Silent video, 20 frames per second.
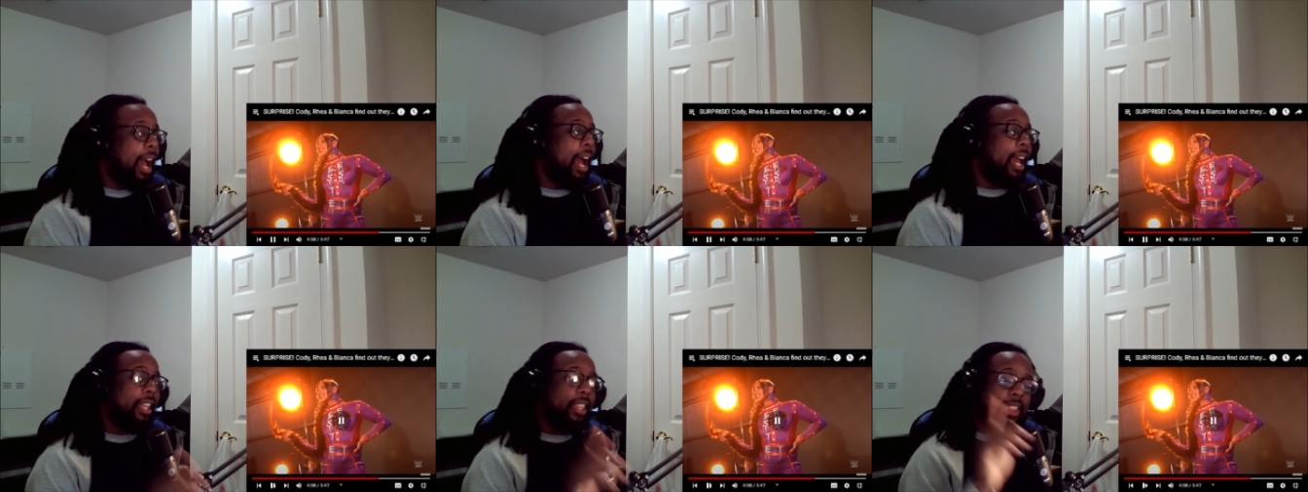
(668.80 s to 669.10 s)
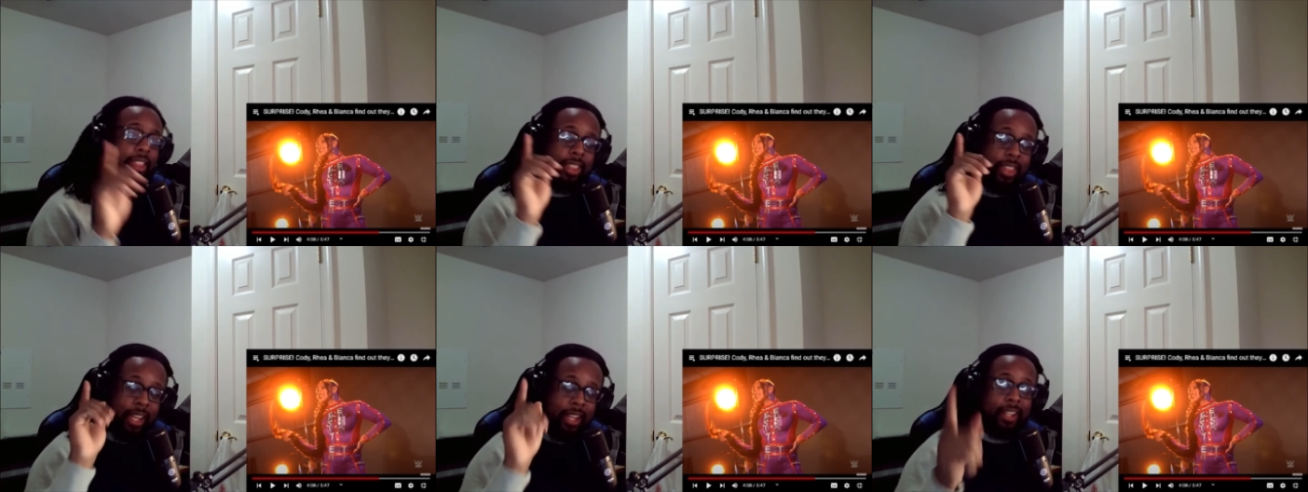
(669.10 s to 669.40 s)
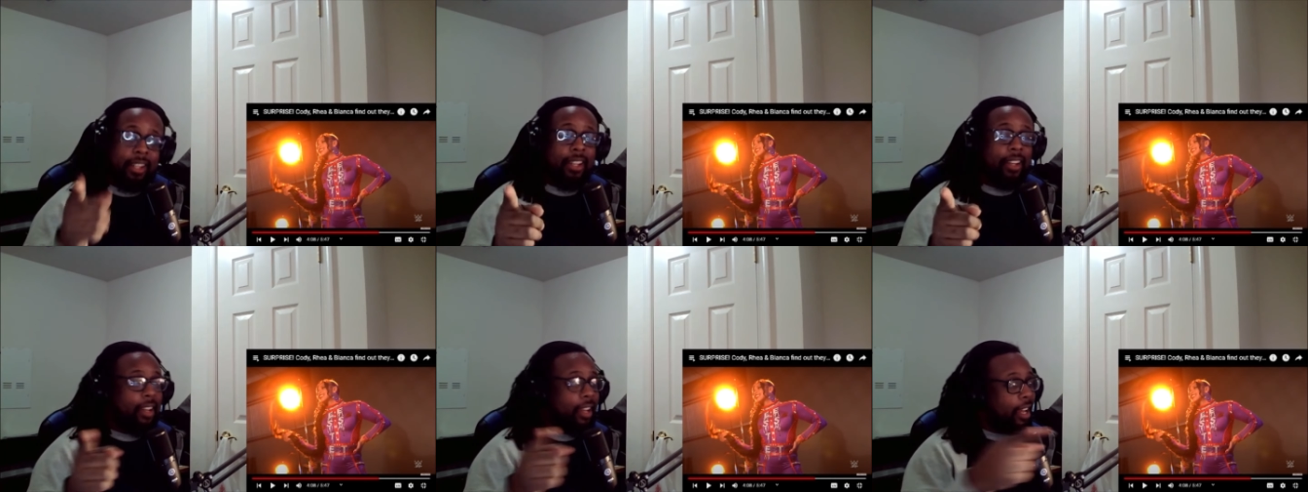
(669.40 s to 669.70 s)

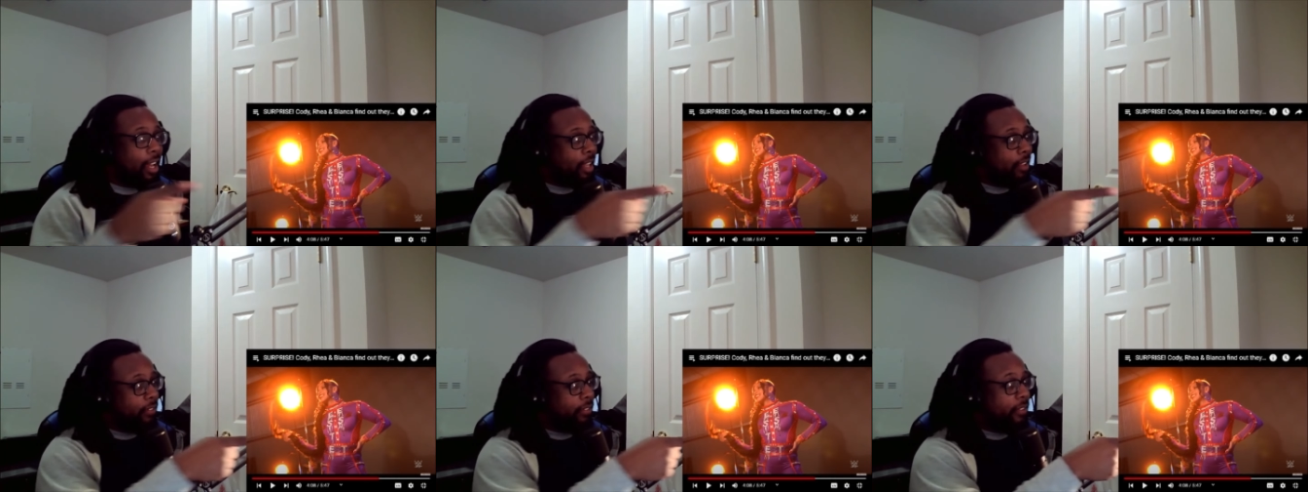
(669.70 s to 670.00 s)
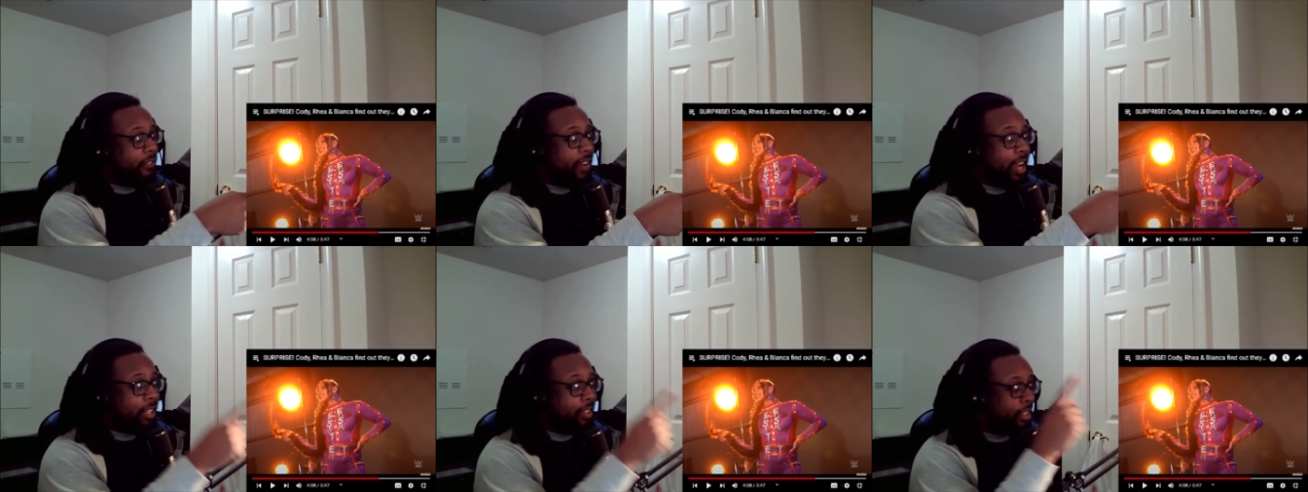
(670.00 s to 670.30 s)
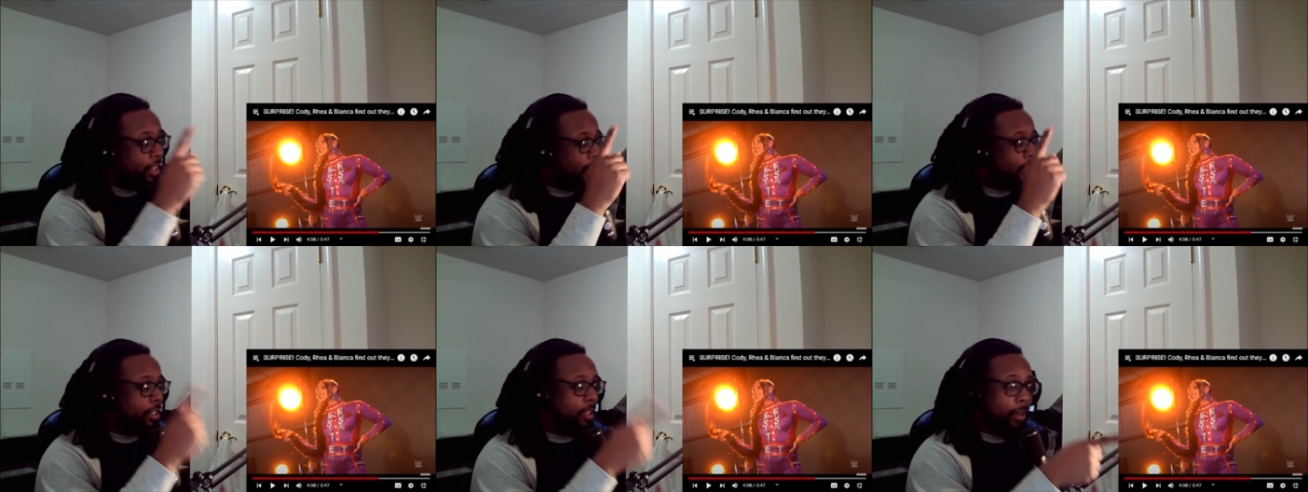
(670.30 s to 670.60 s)
think the fact
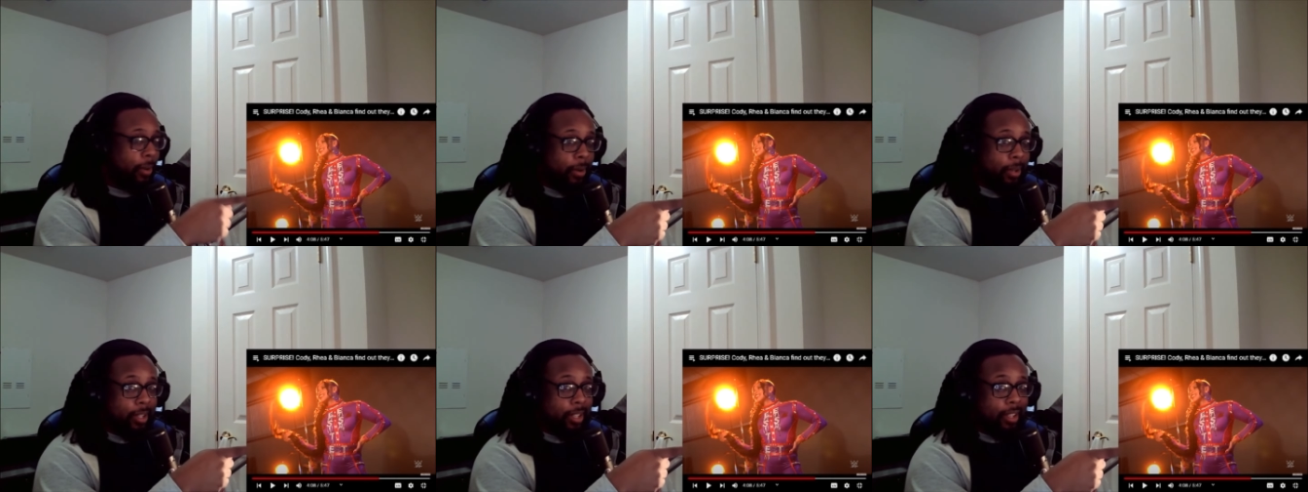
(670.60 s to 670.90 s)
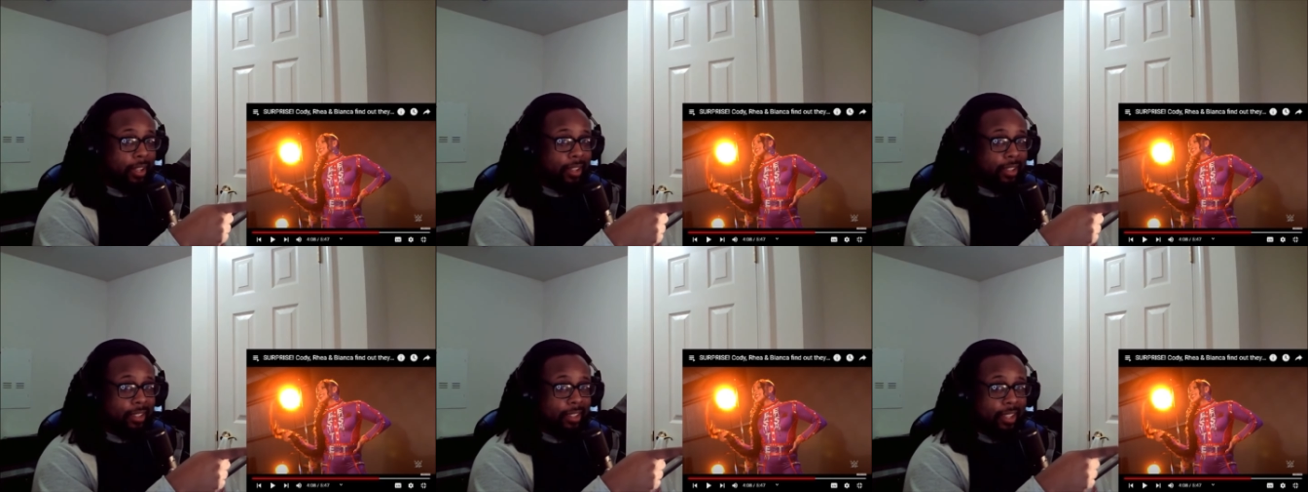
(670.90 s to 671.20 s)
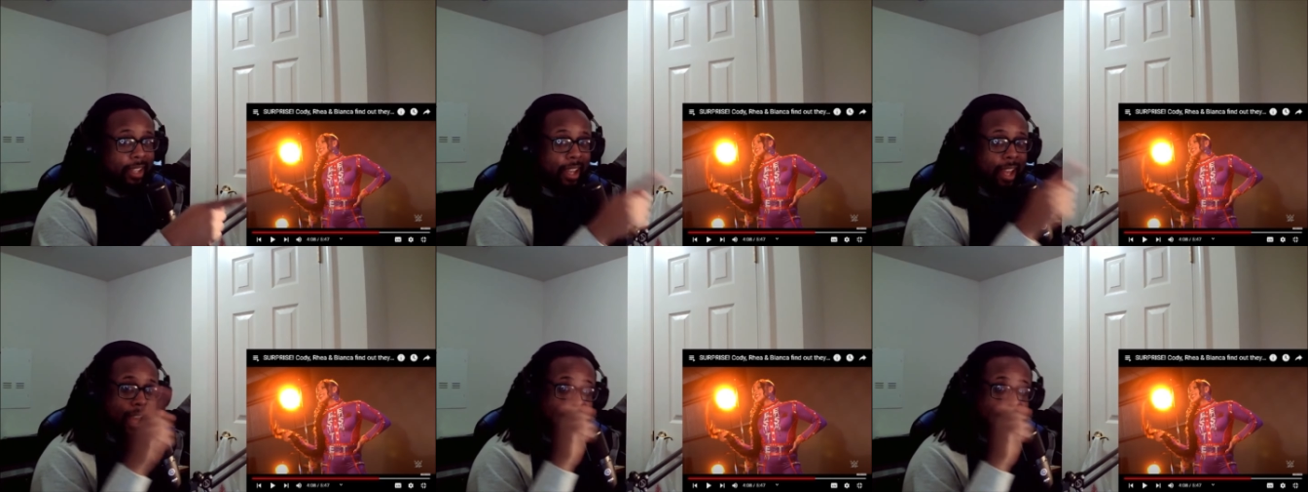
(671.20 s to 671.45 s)
they're doing this,